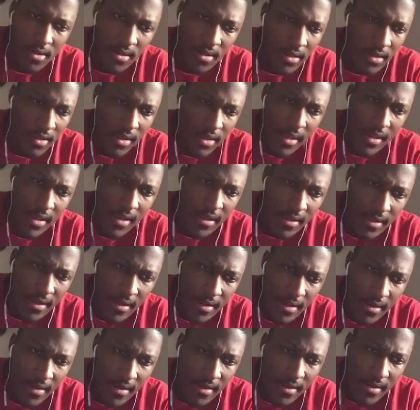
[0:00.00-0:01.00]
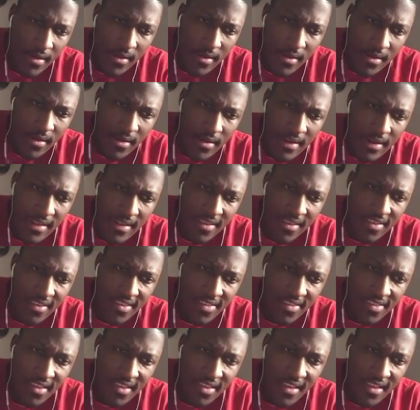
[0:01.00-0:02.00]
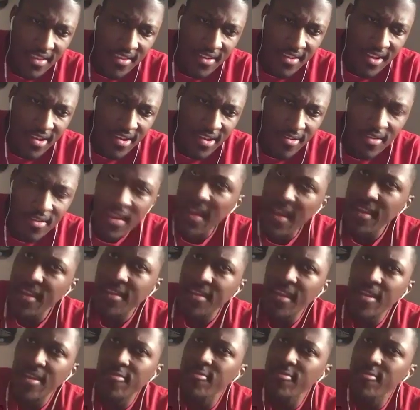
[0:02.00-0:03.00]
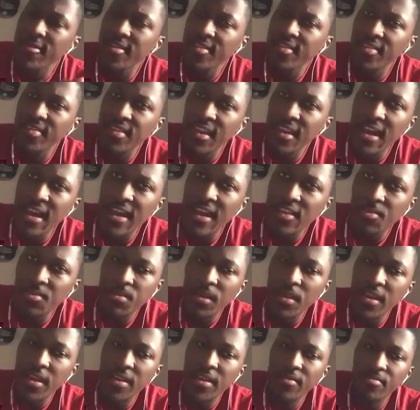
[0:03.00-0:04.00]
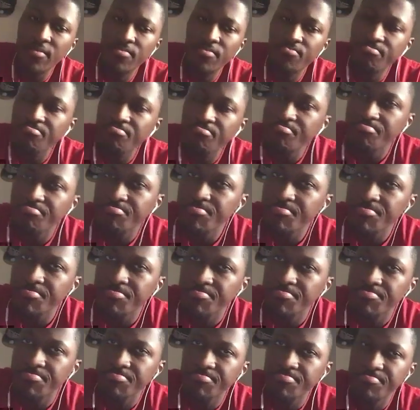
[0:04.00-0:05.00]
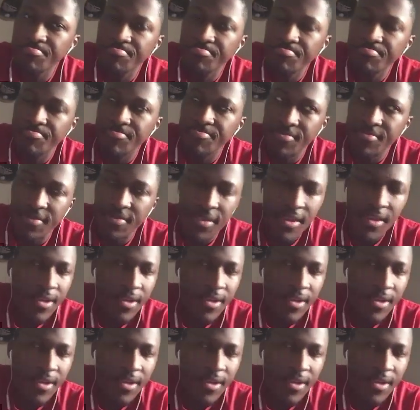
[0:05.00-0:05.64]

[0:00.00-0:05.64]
yeah. And it's just like, kind of like what is cosplay? Mm, yeah,